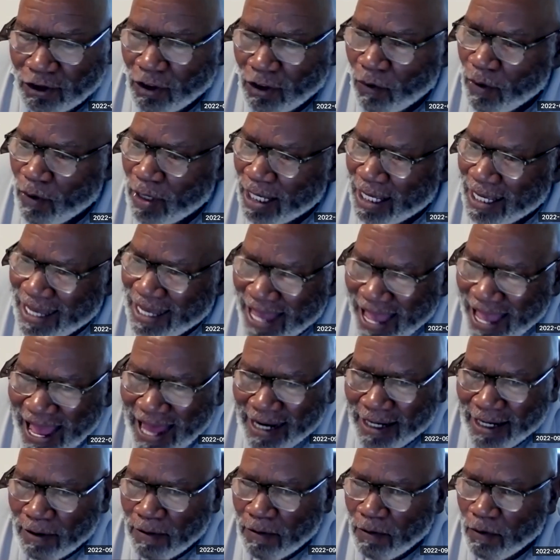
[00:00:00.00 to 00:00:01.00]
So we
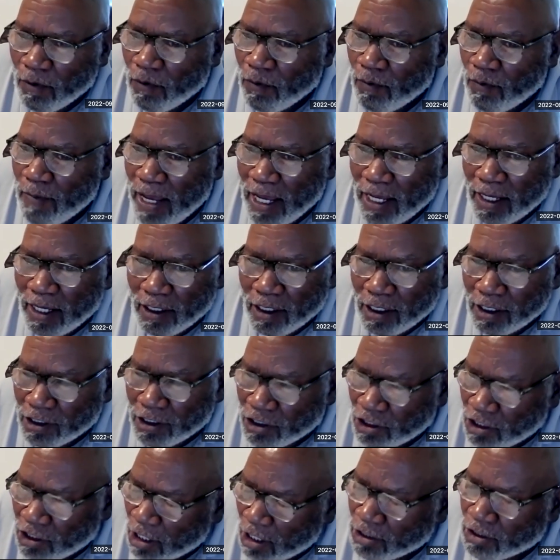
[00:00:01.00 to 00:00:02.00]
got to make an
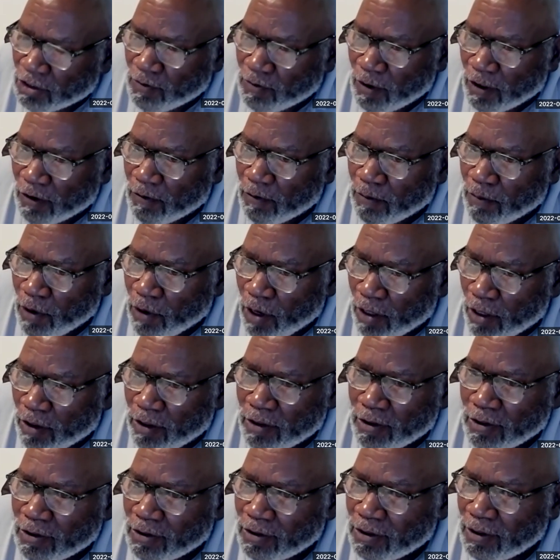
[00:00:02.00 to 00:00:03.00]
adjustment,
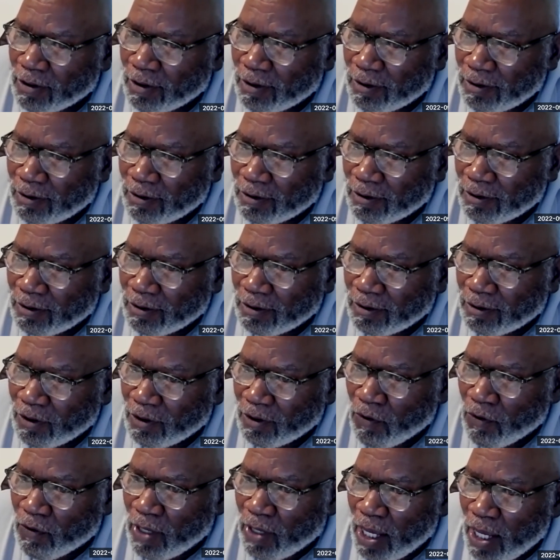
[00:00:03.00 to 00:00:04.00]
brothers.
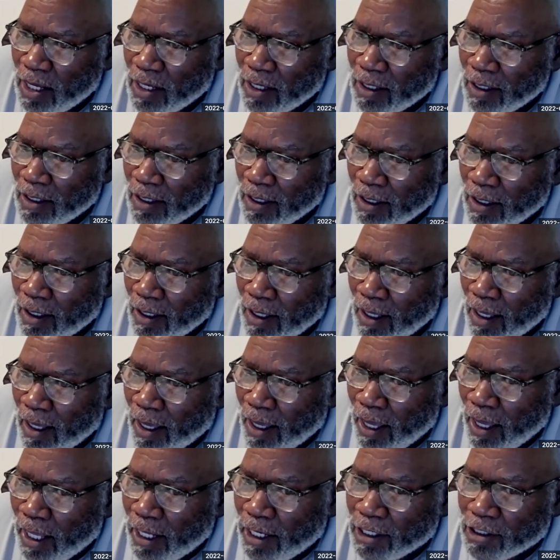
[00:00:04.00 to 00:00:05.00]
Okay?
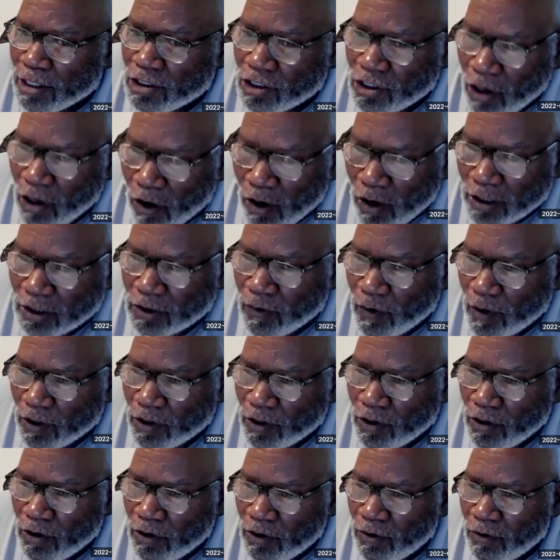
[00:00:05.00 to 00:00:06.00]
And it starts
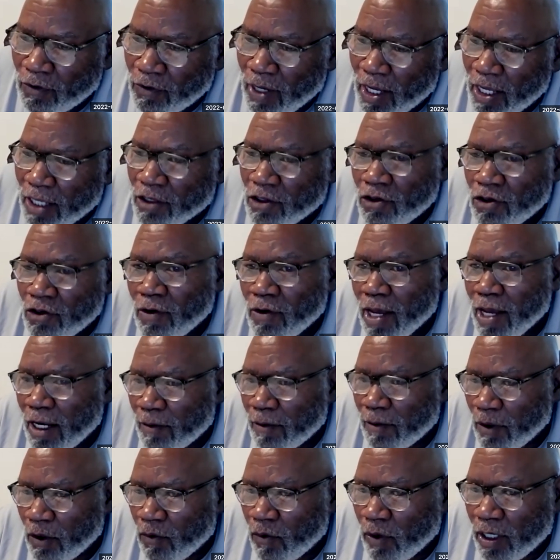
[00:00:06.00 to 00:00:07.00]
with you, and you got
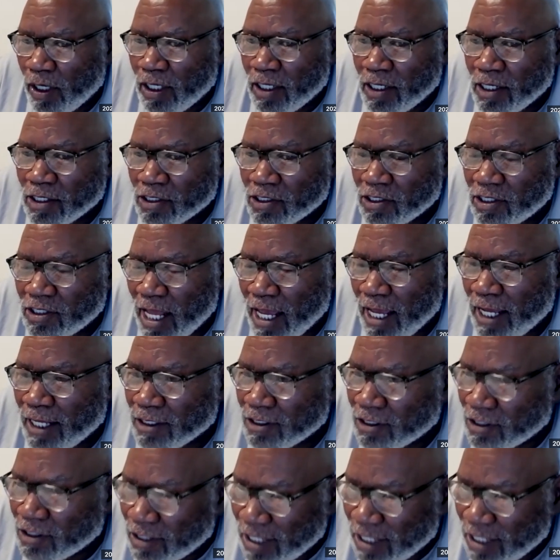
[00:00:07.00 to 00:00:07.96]
to be willing to stand